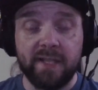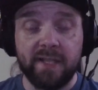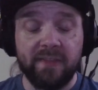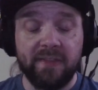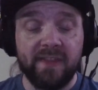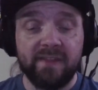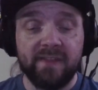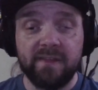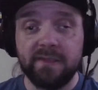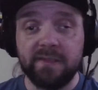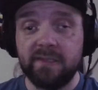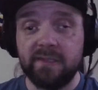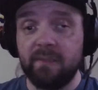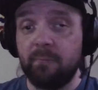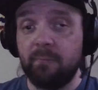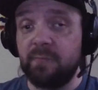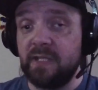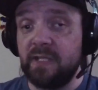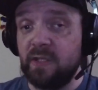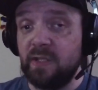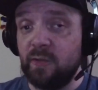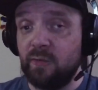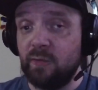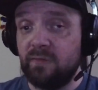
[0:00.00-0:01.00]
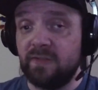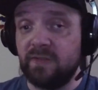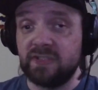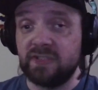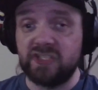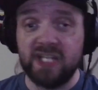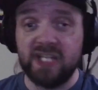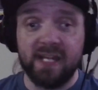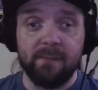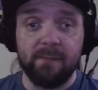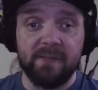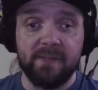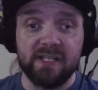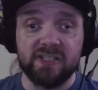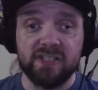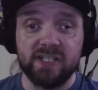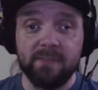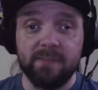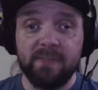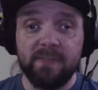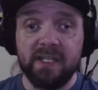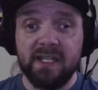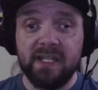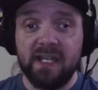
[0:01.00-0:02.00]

I think this is a beautiful championship.